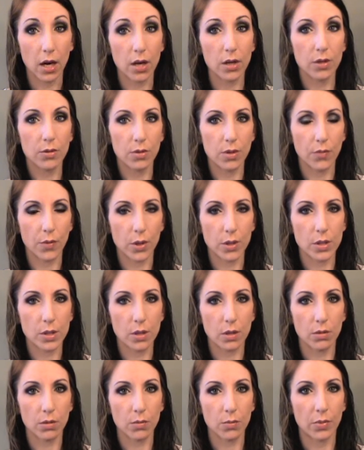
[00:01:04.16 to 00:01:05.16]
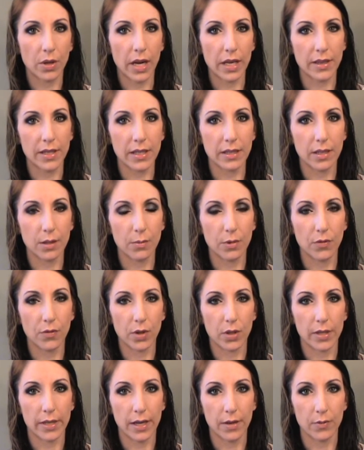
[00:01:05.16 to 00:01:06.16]
universal, but I think they'd be
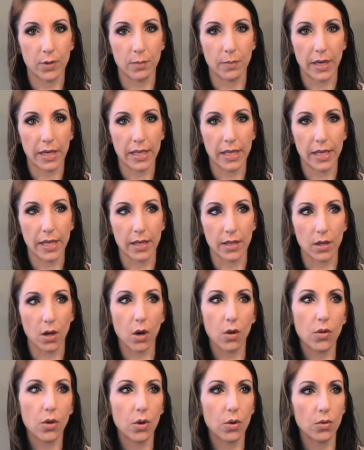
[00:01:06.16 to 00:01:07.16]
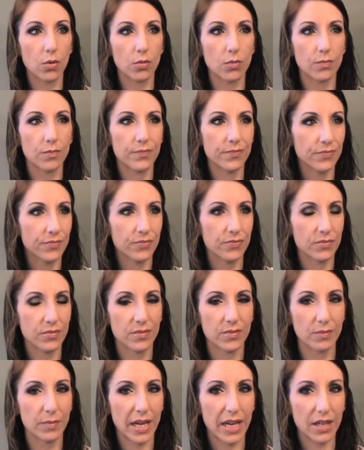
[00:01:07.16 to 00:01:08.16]
fun to have in my kit, although
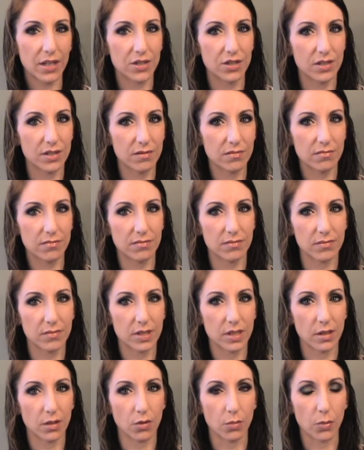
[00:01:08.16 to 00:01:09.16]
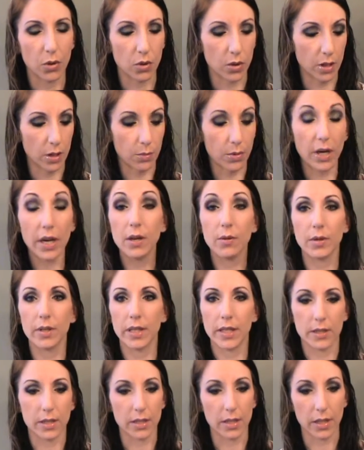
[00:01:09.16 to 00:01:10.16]
packaging is a little bulky. But anyway,
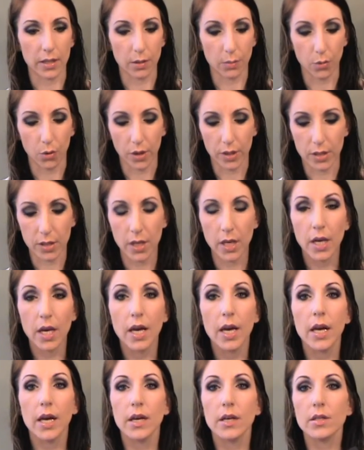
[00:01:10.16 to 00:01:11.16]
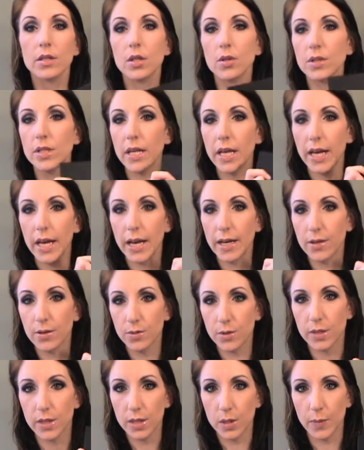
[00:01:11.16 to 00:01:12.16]
that's not the point. So today I
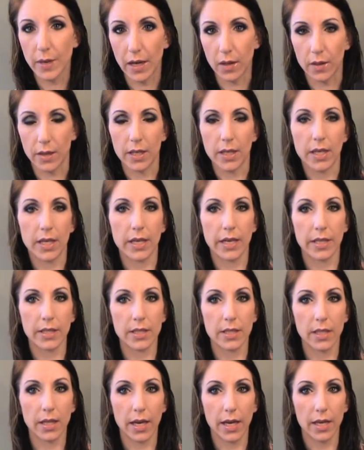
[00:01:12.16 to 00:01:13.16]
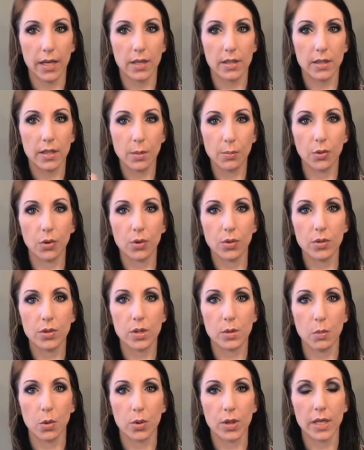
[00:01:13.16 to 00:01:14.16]
used this palette and I did a simple
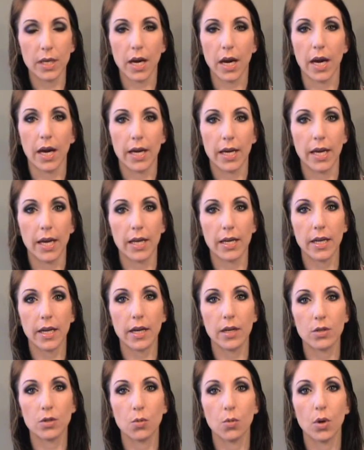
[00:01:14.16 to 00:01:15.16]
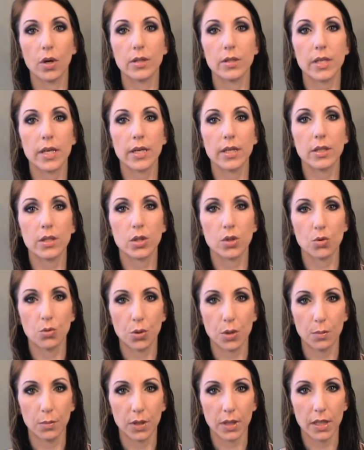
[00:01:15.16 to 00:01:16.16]
smoky eye, and it was
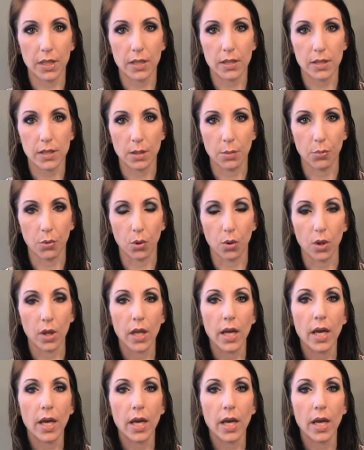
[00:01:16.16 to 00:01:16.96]
extremely simple.